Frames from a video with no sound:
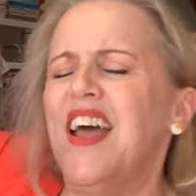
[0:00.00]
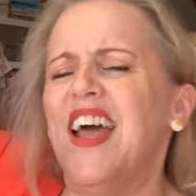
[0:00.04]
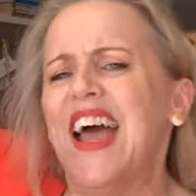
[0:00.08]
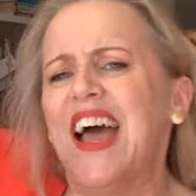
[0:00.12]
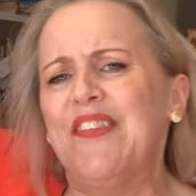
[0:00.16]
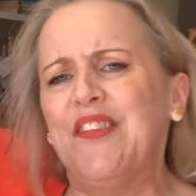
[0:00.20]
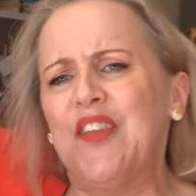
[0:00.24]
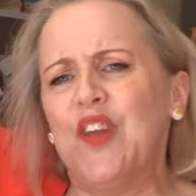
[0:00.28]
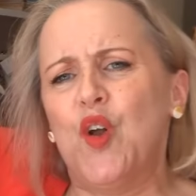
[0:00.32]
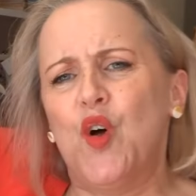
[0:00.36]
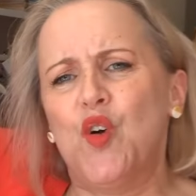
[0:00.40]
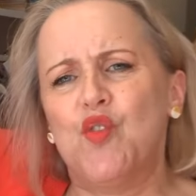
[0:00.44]

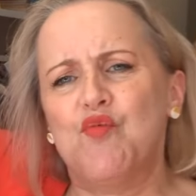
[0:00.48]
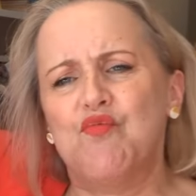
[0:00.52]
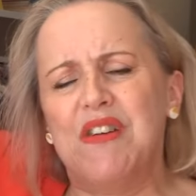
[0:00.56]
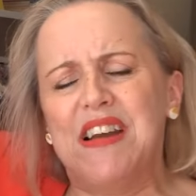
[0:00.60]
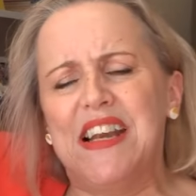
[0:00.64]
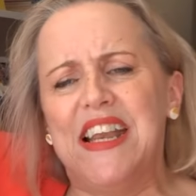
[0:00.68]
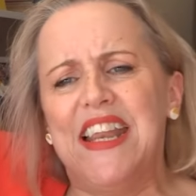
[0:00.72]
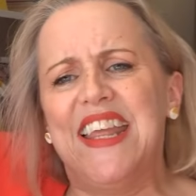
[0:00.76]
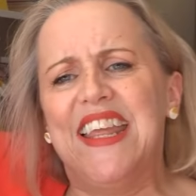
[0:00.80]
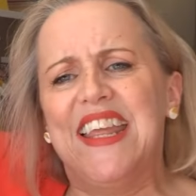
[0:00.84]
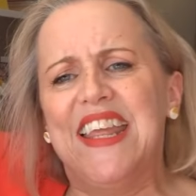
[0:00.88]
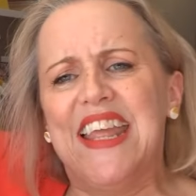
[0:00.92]
And they're not
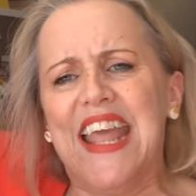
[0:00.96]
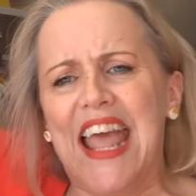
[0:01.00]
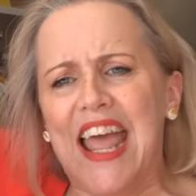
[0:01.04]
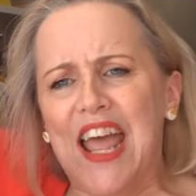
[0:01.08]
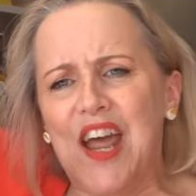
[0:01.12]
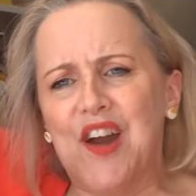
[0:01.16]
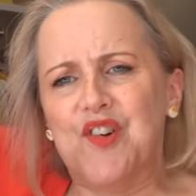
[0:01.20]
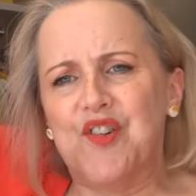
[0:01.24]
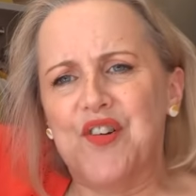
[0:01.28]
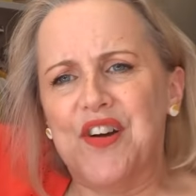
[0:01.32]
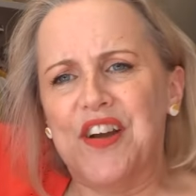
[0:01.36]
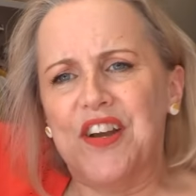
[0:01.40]
really
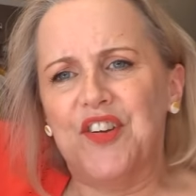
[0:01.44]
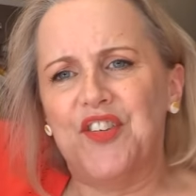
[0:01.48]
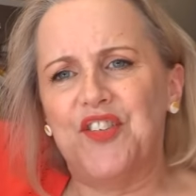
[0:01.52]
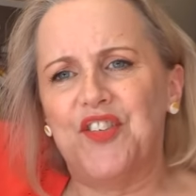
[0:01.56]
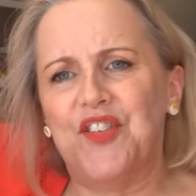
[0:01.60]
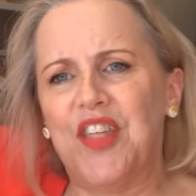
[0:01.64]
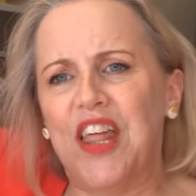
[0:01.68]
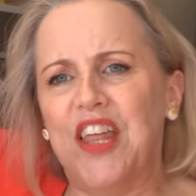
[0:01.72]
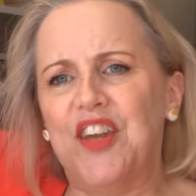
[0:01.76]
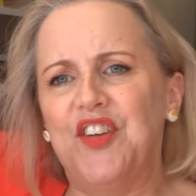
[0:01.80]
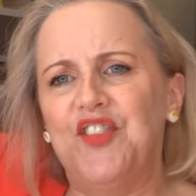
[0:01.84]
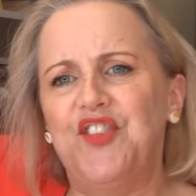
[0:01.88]
garish,
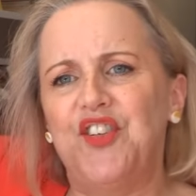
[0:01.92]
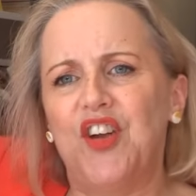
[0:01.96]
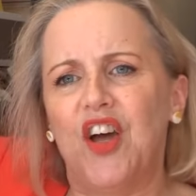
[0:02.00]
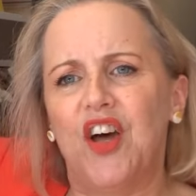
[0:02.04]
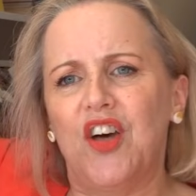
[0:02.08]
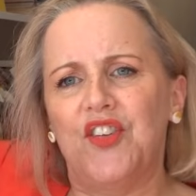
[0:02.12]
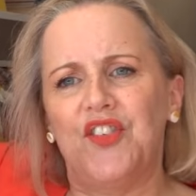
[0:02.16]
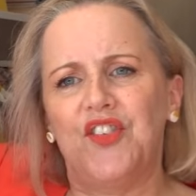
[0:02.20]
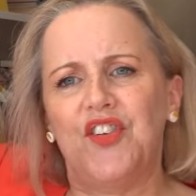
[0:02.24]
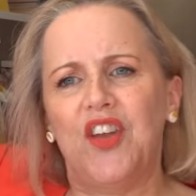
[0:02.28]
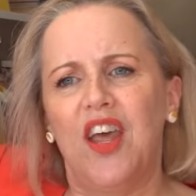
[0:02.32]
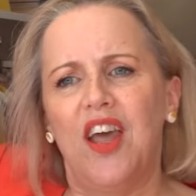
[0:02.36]
they're
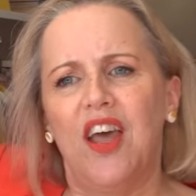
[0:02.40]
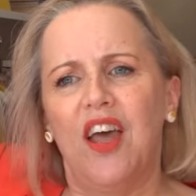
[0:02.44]
just